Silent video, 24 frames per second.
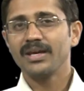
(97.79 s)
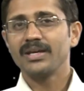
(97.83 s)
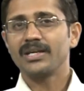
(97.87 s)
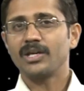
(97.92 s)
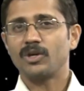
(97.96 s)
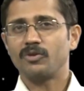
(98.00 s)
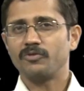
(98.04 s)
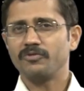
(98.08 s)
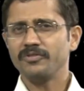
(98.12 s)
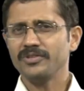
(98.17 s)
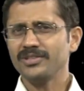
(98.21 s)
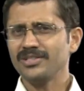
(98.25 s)

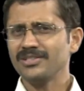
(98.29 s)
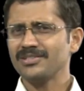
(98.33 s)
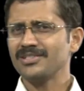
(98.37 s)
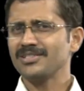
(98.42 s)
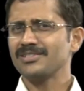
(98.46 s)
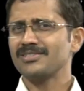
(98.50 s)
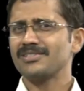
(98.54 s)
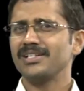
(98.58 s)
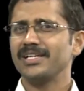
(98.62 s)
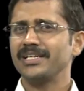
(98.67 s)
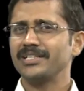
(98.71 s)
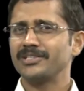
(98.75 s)
Now,
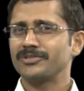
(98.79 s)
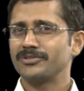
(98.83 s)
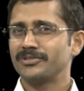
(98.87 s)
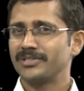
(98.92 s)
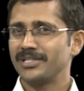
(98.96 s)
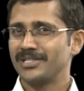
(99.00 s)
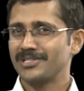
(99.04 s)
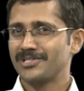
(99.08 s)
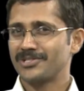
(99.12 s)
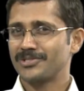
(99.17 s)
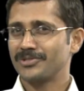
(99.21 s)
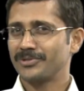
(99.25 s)
physicists like to
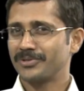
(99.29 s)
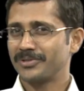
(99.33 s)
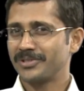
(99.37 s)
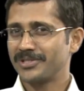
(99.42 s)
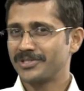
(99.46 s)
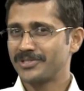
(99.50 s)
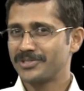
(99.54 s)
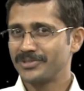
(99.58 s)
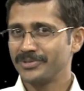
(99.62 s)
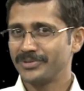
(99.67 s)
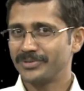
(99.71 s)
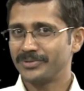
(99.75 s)
tell
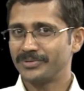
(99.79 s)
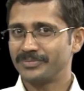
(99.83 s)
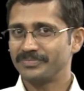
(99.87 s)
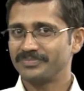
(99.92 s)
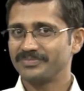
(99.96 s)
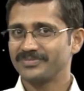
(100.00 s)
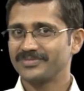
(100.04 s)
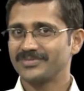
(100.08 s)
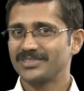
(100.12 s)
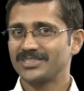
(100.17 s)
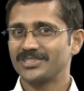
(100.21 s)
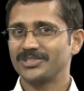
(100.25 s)
stories too,
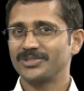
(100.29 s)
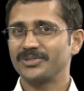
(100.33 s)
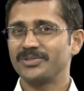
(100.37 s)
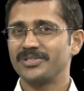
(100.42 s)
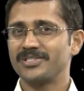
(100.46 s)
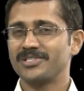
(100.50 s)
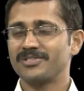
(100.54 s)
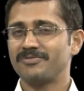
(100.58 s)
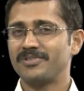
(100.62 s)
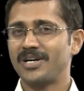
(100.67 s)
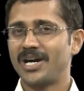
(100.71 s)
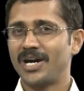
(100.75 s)

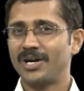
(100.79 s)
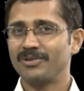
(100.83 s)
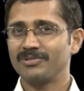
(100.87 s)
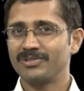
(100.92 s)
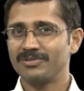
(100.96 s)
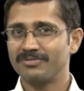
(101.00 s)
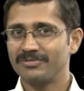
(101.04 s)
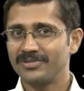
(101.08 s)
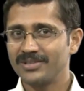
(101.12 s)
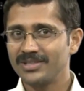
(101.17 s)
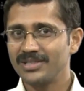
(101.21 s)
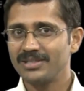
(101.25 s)
stories of how the
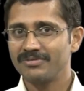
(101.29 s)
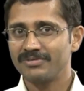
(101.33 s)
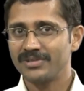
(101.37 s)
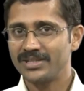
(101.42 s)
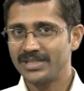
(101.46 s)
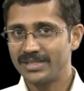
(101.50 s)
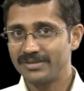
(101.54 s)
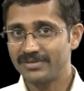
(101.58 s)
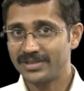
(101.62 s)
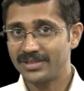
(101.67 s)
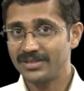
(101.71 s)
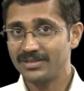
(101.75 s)
world we
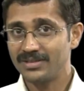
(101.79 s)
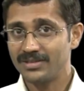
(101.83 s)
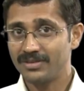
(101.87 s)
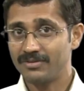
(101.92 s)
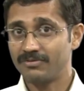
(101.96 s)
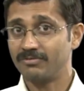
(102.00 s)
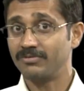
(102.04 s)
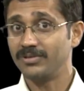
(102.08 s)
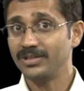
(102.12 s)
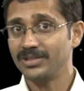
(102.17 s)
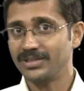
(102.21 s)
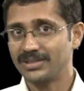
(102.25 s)
live in
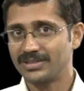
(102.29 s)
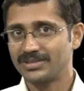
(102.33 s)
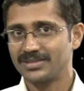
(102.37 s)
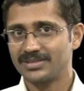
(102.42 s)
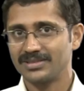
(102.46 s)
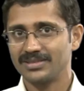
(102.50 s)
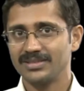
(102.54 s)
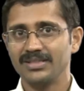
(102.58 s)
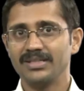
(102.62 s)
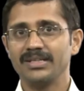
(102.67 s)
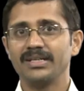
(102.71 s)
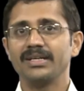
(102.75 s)
works.
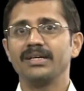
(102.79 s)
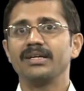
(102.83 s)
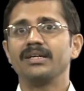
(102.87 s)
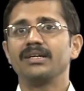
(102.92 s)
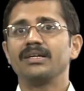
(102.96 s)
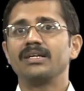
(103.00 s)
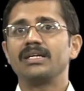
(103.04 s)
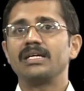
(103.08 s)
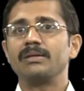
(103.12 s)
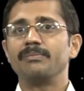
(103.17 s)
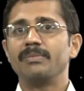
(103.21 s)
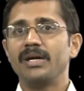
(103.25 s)

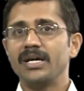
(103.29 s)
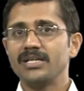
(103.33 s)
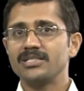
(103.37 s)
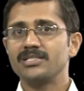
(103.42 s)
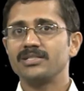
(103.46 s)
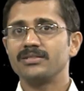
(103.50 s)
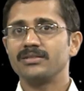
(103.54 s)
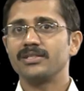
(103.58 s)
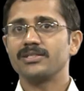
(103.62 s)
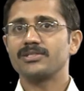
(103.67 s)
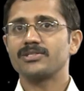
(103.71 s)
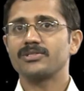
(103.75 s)

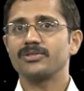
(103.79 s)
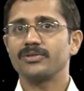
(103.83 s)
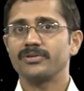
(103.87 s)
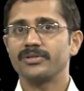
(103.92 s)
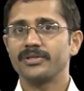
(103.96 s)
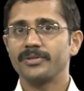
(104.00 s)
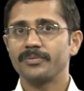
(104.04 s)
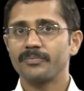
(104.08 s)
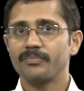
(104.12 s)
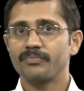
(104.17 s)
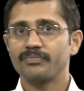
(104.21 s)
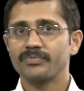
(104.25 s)
Imagine this
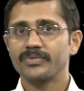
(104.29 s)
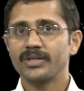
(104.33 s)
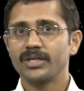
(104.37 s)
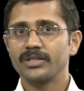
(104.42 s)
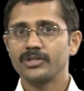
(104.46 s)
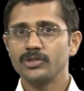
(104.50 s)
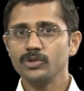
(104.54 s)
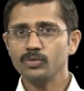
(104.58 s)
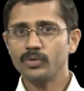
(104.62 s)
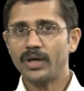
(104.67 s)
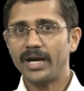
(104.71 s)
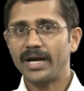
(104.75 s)
story:
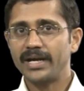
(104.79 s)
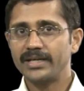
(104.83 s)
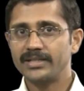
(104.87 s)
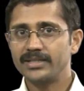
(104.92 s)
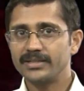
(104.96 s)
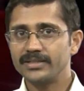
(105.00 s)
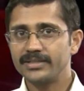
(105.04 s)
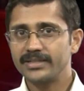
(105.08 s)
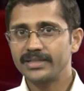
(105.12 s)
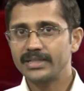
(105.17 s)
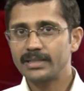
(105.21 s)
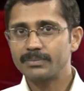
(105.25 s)
two
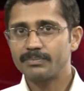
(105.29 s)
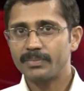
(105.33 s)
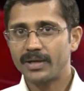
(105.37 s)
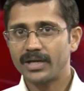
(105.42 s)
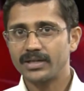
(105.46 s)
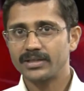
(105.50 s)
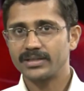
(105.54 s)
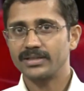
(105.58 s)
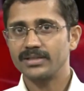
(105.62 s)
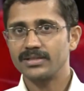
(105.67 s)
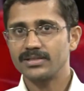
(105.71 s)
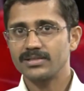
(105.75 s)
identical
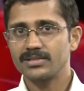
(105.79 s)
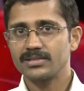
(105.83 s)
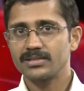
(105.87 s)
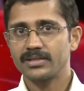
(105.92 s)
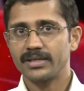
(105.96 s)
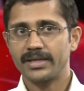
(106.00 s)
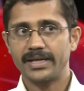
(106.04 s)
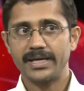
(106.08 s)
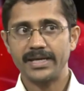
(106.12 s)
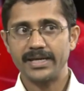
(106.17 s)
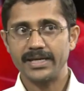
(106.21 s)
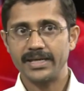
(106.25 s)
particles
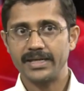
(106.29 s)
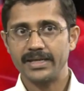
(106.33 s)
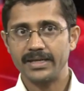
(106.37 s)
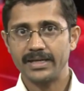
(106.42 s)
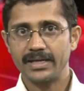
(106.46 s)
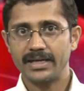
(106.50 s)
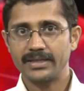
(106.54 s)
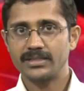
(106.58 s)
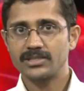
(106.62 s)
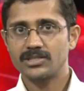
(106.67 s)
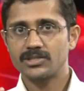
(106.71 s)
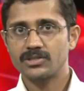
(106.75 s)
A
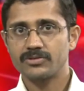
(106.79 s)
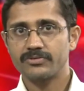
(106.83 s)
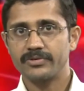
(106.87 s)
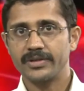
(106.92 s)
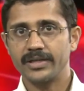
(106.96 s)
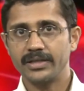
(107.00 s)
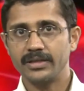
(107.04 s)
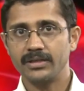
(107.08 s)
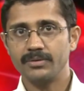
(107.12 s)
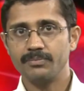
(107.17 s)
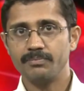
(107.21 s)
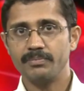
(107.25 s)
and its
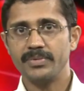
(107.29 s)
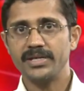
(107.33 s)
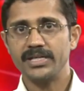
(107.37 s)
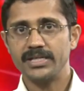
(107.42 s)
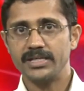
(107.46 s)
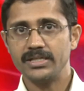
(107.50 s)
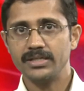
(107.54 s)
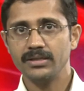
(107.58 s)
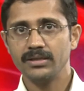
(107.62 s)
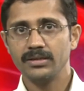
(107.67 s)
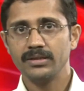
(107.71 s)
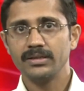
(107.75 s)
twin
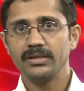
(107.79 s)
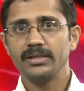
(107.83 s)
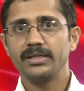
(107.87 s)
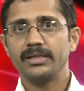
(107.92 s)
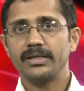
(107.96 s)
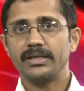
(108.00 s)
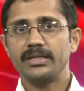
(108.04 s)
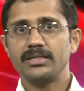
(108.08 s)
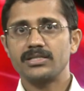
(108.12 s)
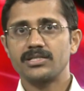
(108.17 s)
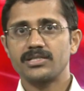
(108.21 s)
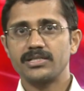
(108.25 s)
B
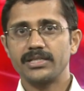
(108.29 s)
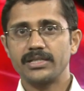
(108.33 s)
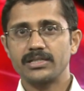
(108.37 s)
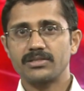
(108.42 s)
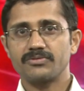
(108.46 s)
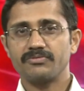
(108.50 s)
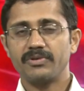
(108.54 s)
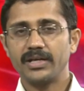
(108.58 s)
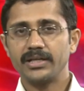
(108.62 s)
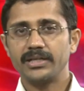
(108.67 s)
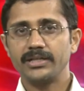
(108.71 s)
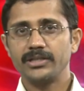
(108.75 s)
in states
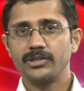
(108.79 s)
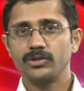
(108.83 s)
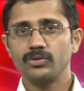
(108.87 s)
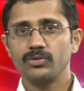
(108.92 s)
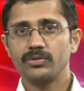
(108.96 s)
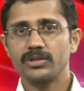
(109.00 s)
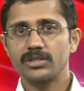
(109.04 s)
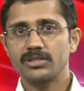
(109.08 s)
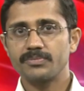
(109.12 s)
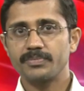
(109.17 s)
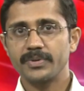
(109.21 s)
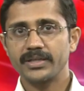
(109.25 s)
1 and 2
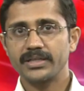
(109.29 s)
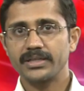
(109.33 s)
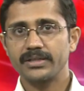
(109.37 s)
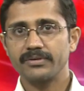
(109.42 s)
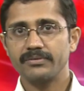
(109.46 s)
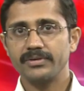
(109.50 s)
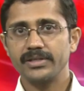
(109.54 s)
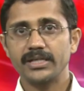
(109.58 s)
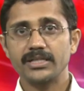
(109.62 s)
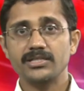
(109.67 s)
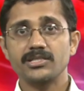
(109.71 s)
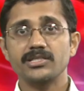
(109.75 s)

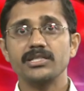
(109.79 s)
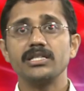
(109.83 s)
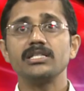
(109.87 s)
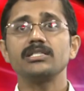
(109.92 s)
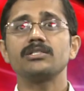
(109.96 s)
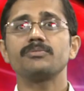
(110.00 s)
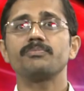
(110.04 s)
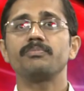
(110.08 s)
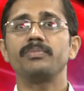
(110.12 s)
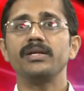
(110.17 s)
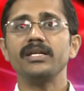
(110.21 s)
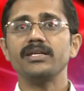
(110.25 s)
respectively exchange
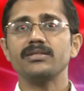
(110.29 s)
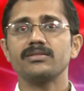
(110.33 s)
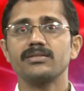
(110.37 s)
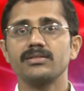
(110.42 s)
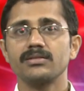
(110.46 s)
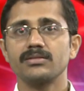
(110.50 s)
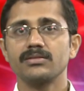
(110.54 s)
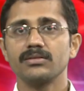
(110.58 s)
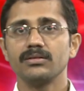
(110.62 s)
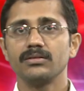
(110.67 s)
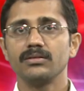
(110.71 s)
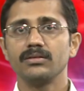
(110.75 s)

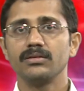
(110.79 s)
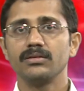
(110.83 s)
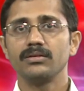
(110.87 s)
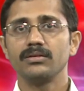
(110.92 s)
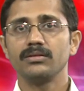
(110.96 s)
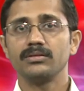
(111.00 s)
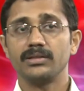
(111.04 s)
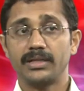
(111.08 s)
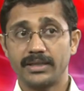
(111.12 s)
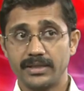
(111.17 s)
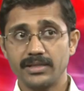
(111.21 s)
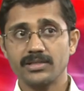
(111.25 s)
places,
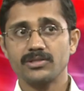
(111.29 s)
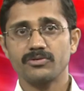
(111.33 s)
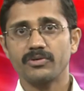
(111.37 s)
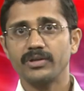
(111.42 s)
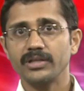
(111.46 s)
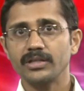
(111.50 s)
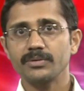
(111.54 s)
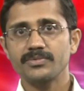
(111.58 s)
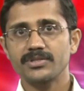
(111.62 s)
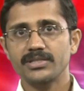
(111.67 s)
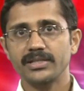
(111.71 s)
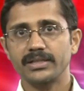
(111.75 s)
that is
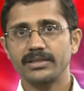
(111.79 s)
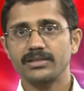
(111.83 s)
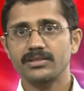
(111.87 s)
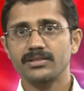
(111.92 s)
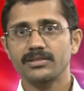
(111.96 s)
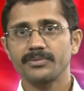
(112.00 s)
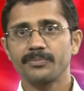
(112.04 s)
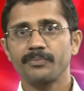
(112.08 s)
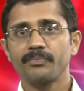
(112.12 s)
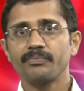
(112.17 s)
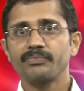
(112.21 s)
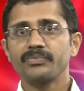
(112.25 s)
quantum states.
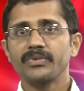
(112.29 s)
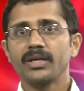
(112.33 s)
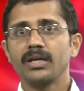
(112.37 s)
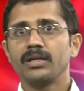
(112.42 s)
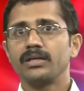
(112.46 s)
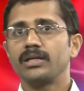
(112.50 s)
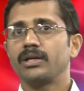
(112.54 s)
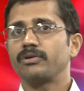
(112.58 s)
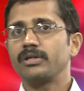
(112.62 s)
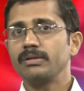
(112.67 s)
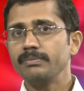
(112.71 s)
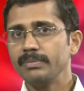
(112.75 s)

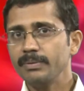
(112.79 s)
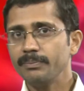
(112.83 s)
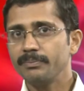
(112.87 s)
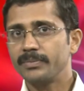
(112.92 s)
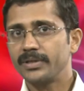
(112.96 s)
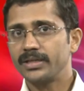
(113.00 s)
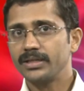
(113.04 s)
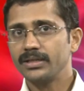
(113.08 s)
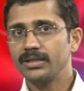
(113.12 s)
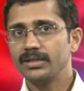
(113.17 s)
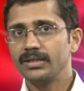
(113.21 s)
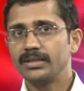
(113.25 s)
Now,
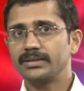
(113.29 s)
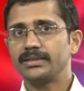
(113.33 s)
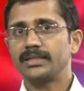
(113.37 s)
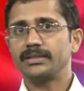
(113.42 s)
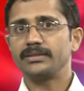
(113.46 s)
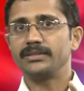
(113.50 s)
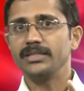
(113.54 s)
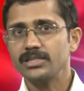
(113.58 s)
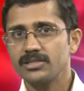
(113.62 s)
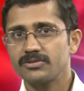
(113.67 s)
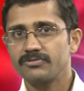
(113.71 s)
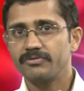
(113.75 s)
remember that
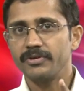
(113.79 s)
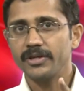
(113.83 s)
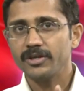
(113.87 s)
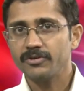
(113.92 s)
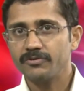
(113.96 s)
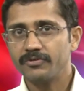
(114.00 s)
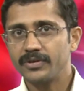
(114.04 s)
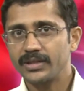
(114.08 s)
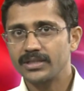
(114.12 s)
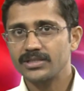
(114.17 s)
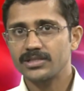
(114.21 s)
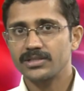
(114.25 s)
this wave
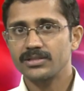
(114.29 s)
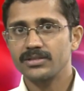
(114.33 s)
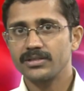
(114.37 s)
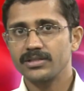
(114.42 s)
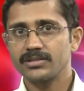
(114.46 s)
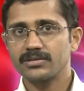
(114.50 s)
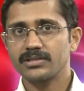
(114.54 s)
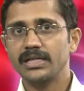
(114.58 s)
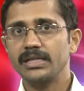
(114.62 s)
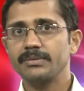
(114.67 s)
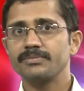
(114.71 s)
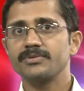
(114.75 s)
function
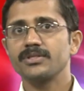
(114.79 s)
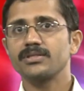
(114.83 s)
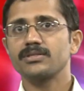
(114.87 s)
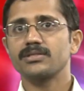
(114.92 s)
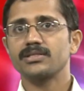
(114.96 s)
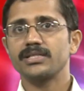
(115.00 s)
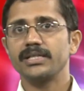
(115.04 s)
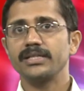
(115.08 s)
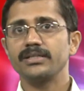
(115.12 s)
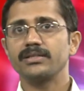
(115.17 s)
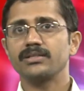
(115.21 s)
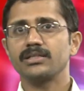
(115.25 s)
describes its
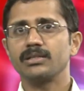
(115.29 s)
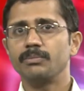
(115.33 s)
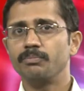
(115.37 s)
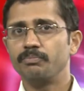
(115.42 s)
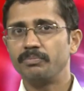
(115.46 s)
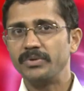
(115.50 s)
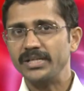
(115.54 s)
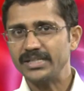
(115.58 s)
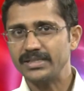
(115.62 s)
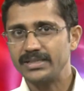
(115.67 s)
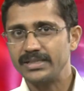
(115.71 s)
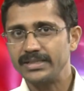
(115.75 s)
state
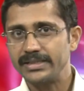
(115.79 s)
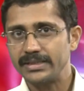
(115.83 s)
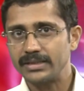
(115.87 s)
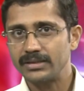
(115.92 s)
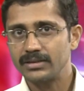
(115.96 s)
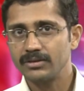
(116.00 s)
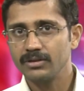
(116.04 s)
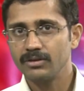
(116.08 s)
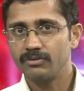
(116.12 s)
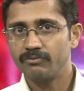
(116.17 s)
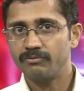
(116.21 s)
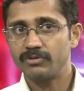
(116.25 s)
completely
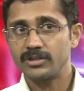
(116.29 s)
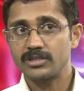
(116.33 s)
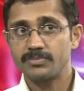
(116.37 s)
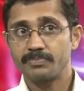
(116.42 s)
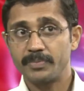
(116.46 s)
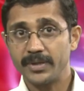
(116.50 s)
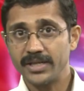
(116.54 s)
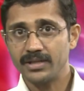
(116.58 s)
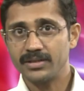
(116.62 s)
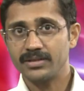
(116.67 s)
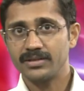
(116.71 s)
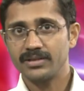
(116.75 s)
with
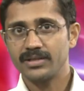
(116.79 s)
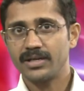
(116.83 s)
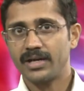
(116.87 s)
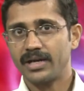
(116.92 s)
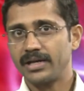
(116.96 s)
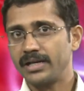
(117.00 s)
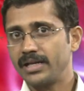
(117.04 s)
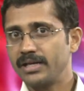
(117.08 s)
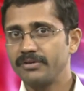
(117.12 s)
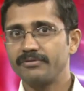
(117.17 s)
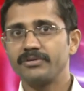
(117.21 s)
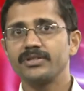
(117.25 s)
spin
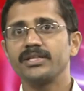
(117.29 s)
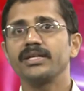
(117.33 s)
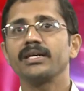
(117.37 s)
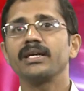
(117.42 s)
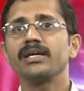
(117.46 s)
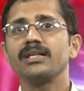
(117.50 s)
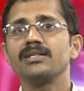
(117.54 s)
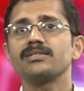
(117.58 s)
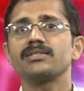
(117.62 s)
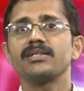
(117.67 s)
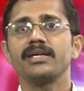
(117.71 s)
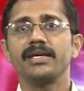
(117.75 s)
and everything
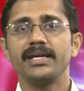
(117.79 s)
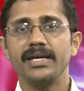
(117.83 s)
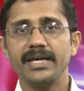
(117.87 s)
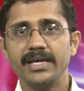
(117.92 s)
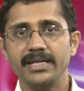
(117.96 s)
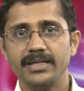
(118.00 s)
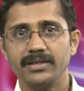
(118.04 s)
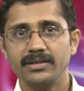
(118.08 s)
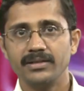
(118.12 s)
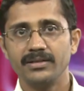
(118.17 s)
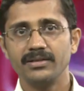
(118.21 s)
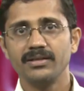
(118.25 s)
else
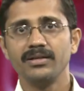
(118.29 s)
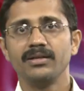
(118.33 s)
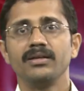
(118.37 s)
in.